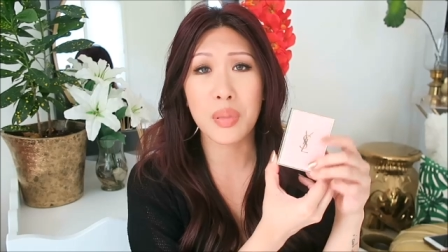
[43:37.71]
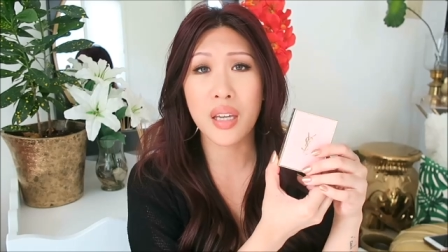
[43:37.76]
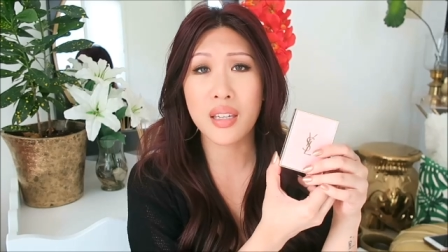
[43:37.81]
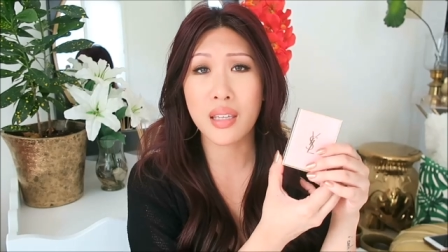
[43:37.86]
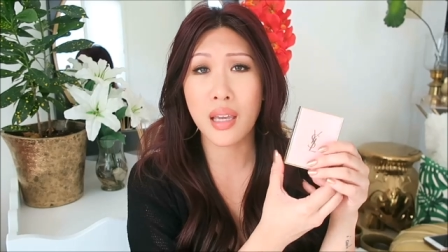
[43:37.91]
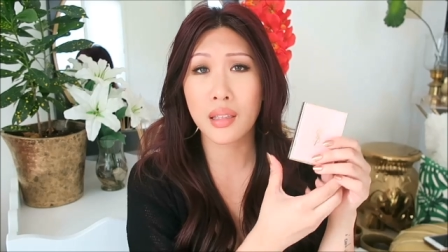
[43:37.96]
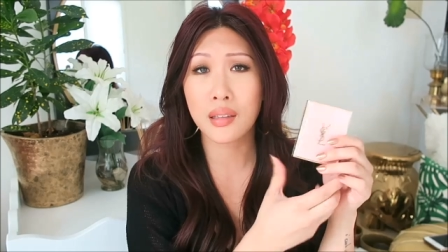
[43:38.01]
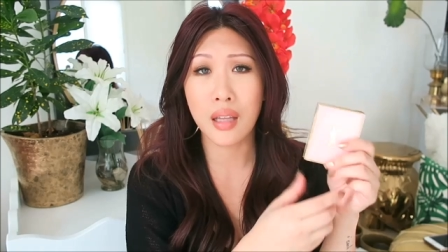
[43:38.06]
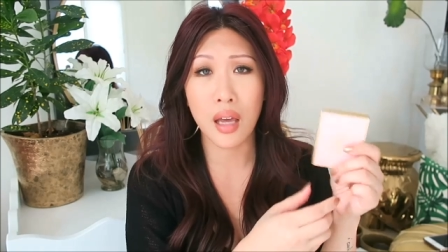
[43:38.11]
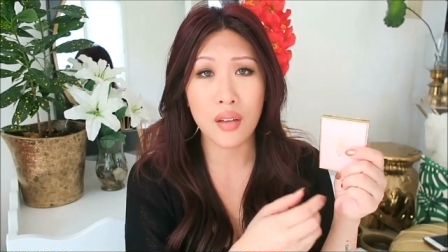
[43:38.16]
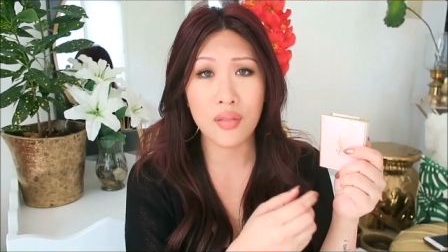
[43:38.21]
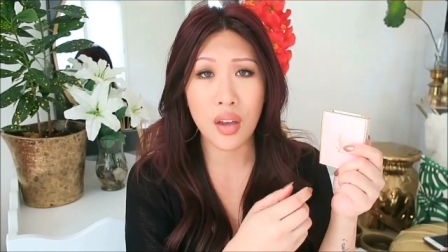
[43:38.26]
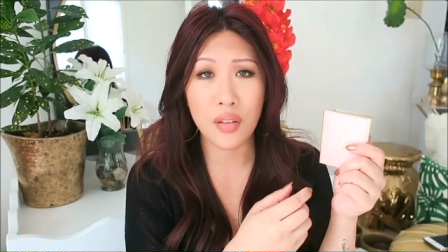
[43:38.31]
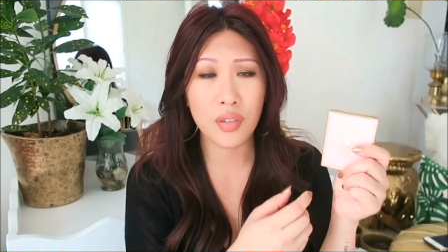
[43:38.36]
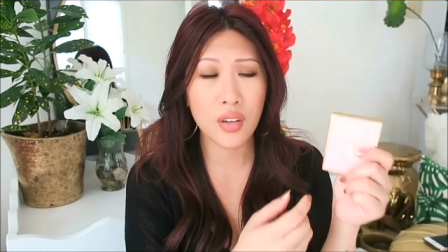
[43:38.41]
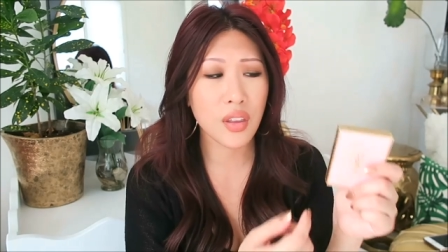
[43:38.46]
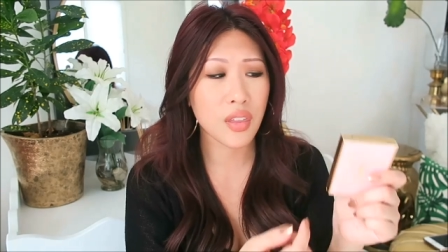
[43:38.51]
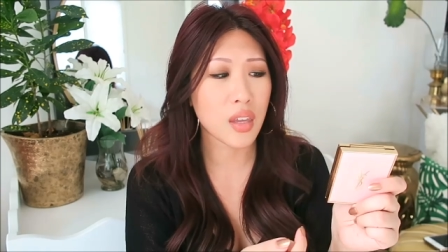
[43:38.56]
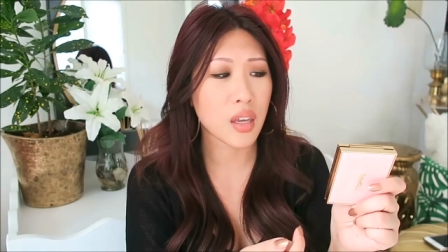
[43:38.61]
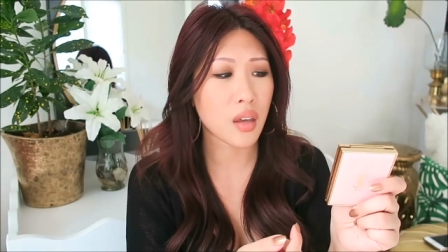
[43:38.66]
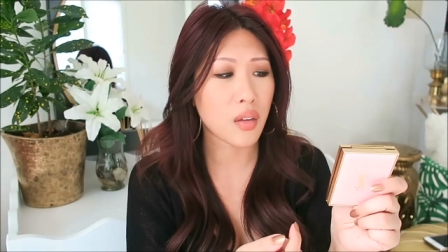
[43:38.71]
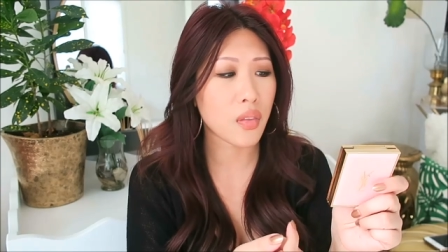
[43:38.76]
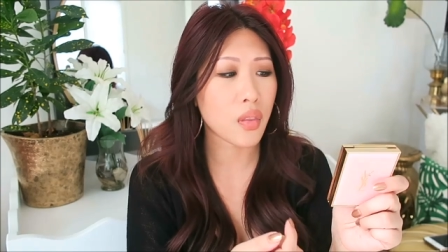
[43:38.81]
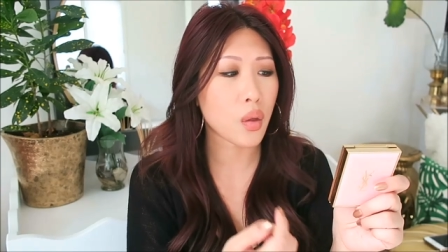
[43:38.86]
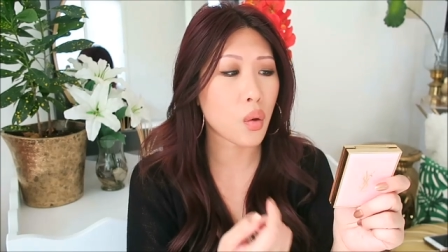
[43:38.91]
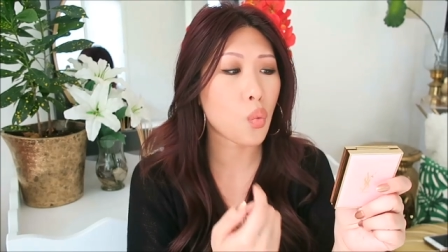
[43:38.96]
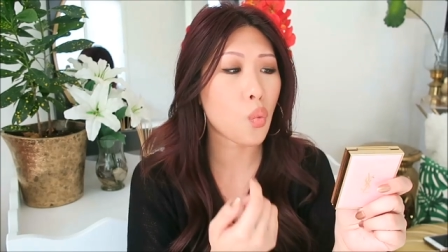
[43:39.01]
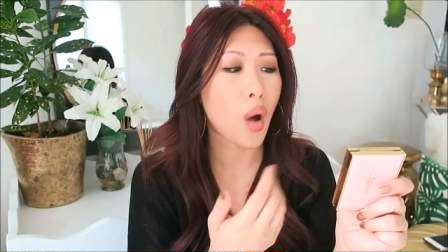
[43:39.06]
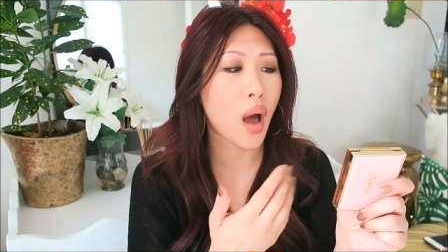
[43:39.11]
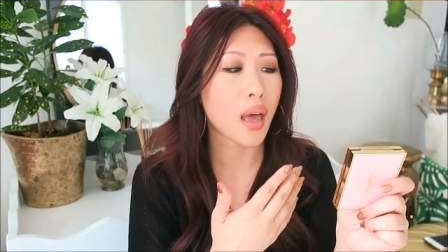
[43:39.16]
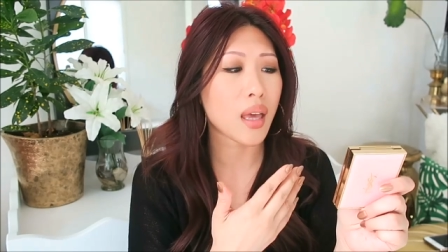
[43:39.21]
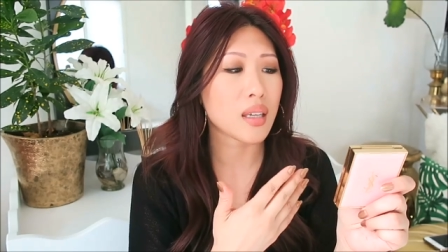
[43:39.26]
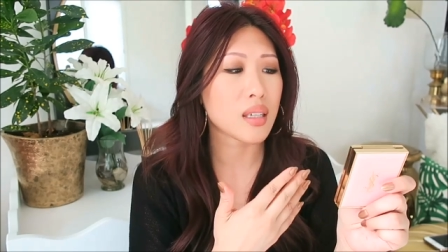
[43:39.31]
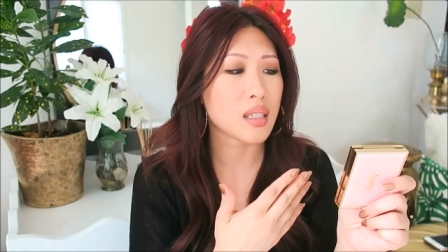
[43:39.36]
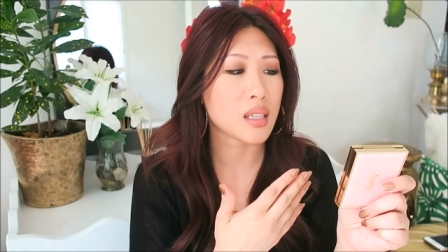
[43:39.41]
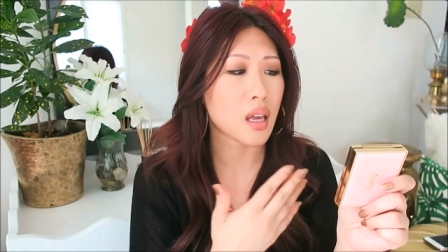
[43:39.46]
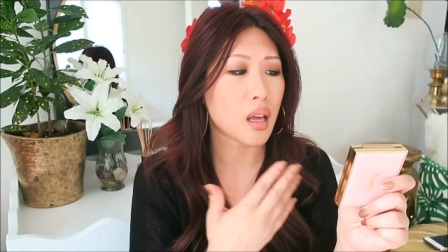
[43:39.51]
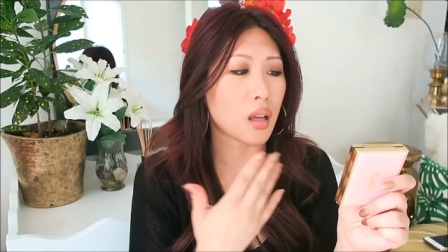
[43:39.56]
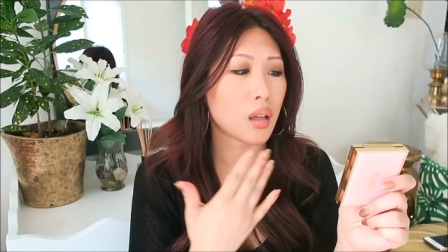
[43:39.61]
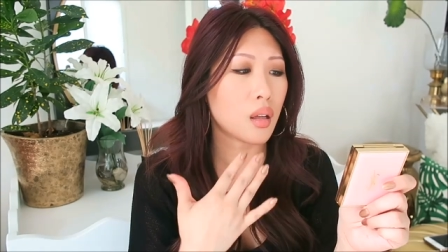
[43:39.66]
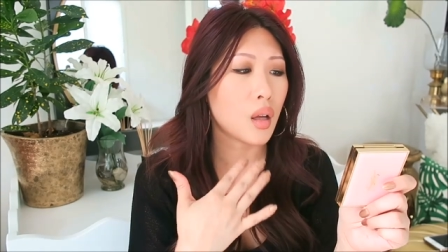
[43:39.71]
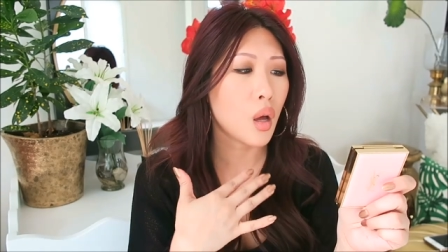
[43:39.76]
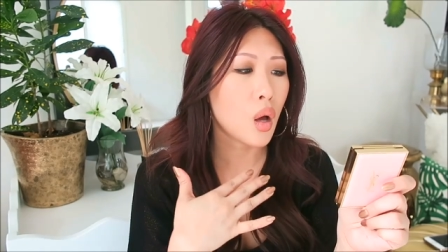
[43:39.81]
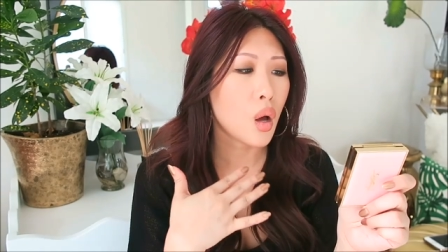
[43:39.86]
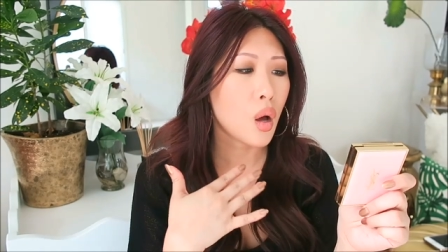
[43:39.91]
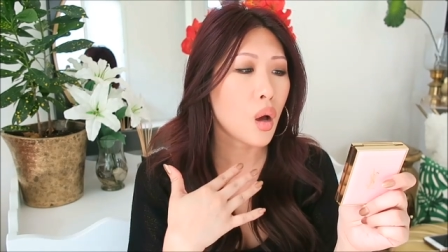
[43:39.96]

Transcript: because I love everything in the YSL